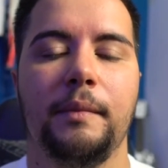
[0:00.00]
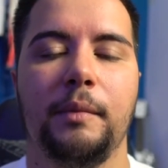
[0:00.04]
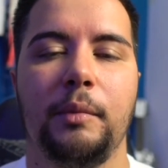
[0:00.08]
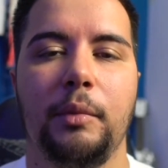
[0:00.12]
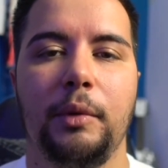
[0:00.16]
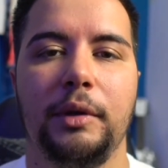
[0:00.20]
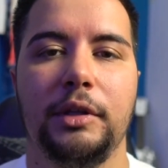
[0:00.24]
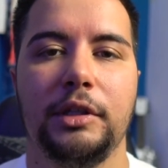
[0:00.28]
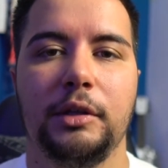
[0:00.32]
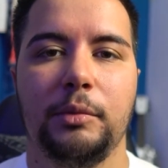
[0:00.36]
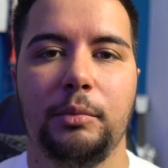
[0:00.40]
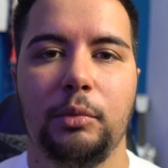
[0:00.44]

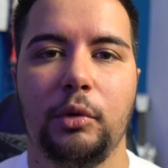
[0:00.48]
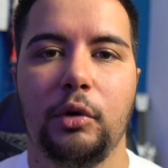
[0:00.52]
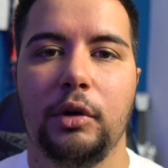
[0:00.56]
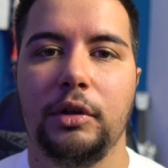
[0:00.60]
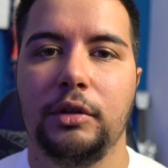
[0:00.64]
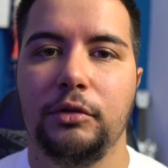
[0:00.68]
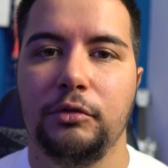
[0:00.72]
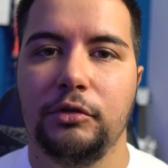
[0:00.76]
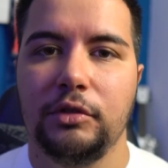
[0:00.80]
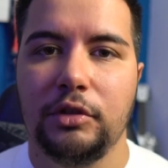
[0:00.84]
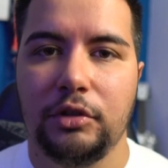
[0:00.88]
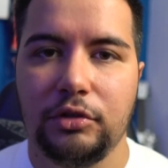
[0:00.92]
What's
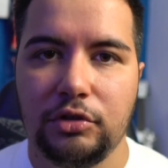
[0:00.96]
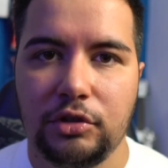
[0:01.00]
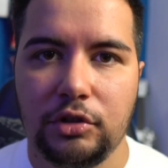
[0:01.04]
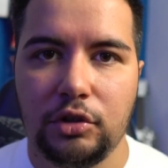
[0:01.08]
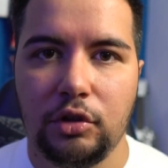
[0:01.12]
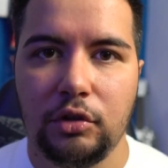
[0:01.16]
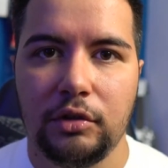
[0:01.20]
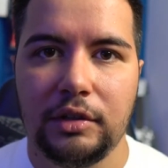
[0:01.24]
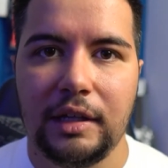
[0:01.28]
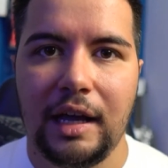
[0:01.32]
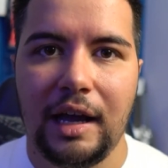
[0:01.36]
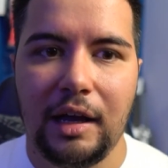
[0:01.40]
important for you to
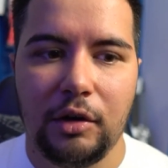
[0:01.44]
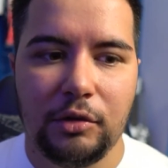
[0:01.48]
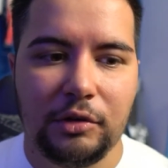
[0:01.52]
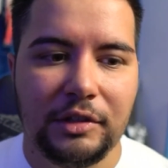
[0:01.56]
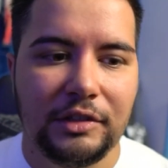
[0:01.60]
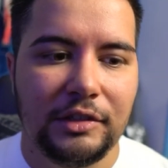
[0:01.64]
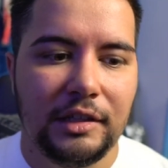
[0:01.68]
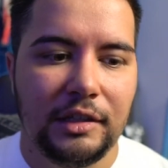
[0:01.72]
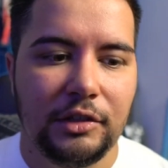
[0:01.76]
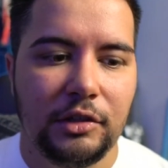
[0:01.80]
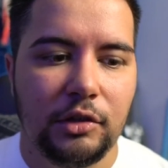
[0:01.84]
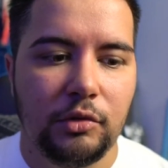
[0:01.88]
know now
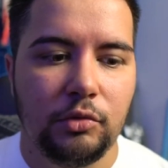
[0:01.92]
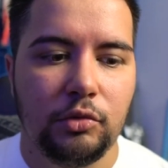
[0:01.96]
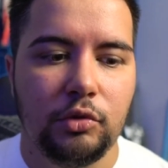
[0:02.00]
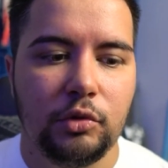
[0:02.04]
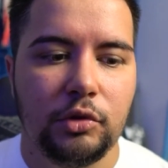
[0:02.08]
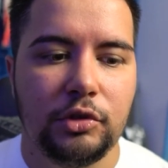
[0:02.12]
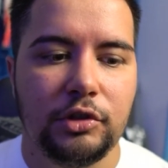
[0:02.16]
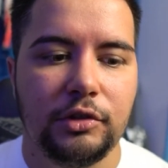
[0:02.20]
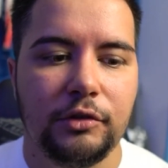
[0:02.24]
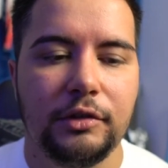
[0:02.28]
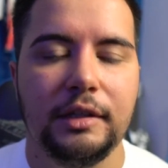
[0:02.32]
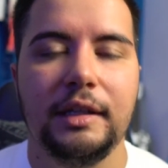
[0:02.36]
is that the
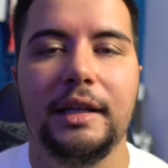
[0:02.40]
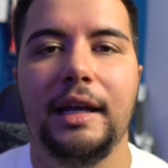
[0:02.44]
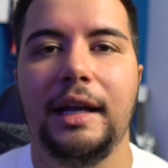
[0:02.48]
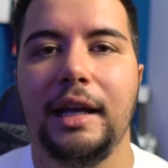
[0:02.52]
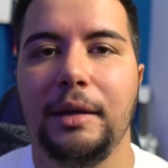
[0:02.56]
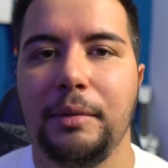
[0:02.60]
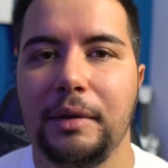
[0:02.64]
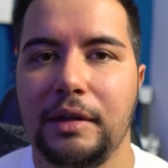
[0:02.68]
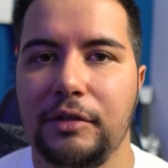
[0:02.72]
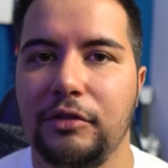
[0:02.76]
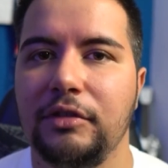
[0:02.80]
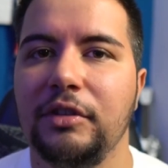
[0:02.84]
rules of the
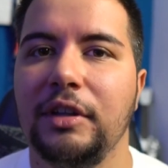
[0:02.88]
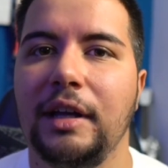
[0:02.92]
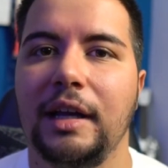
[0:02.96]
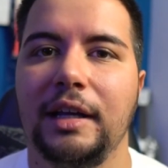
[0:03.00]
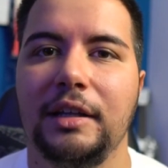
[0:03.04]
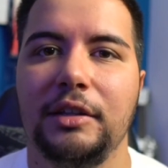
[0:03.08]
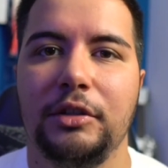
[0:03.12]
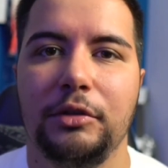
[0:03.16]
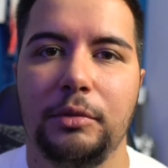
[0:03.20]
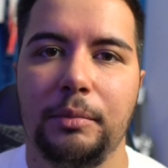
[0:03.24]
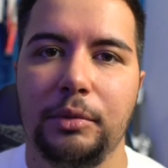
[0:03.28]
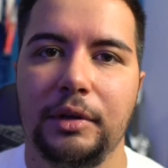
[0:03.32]
game have
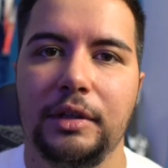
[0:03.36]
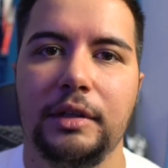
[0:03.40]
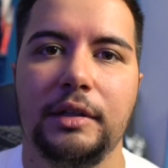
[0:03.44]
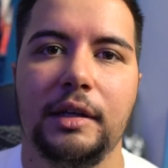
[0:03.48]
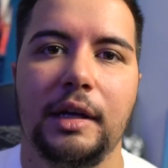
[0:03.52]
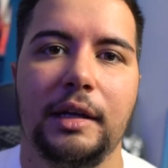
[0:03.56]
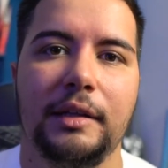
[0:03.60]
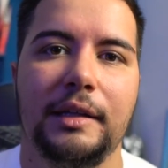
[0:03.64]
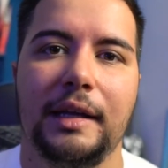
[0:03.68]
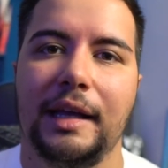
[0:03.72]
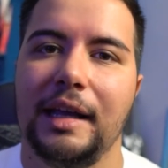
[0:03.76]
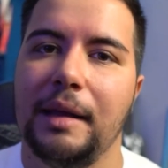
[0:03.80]
changed, but
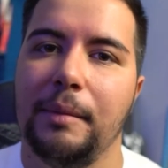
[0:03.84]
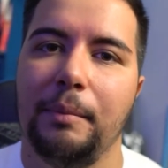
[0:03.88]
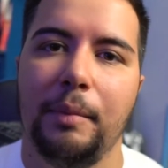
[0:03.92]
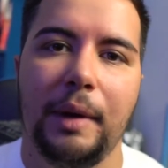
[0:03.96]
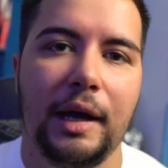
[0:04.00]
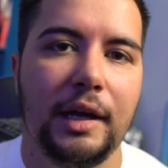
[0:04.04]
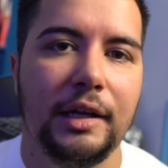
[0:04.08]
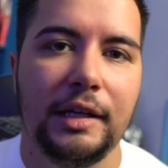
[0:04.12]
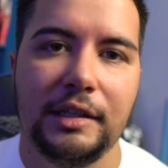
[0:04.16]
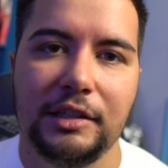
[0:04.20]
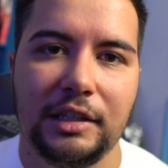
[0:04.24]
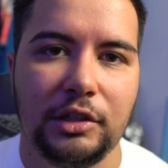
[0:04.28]
not like
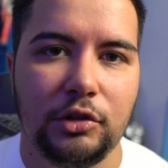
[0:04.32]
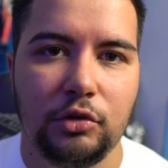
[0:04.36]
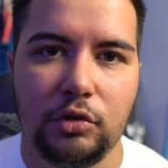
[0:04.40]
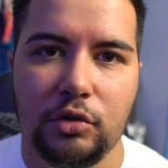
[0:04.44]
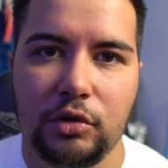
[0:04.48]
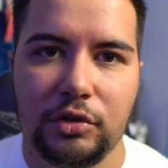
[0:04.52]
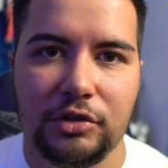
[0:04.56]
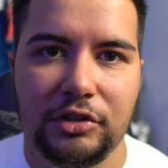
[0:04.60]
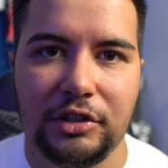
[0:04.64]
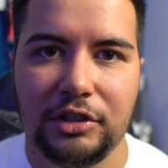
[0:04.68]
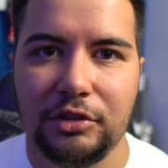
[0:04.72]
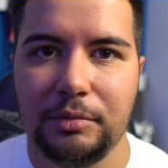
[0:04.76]
marketing
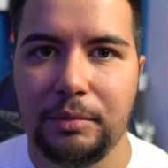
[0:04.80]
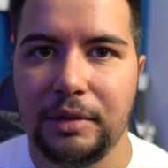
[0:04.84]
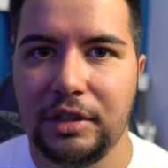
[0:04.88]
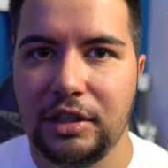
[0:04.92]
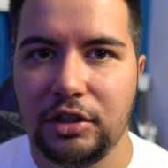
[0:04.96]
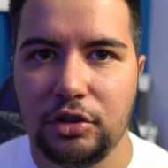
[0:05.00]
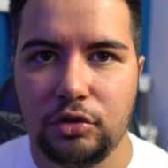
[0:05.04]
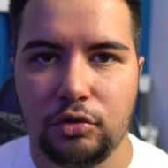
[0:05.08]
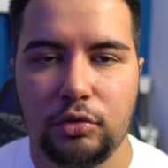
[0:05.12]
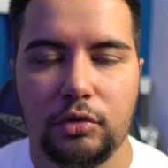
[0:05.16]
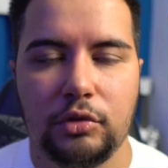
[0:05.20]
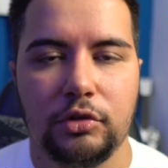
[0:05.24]
hooks as
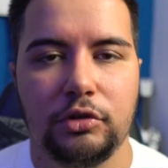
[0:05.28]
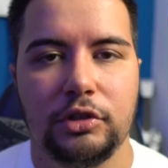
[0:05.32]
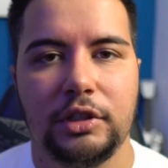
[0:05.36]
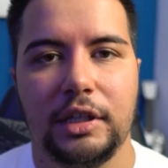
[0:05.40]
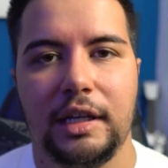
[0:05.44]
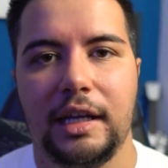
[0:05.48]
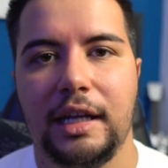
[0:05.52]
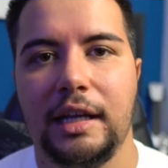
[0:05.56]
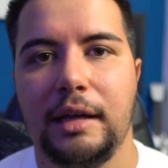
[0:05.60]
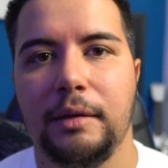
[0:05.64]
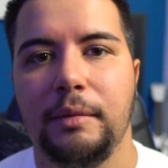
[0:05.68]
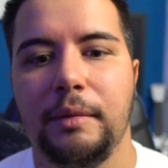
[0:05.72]
many gurus
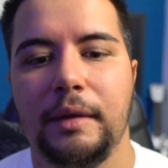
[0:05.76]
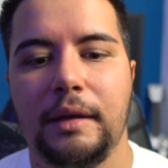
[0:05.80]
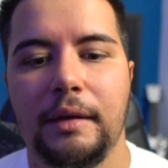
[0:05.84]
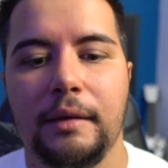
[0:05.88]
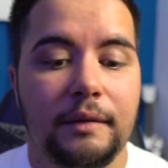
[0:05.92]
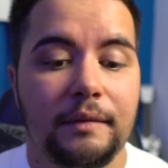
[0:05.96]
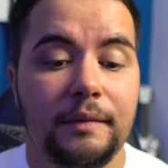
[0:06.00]
claim.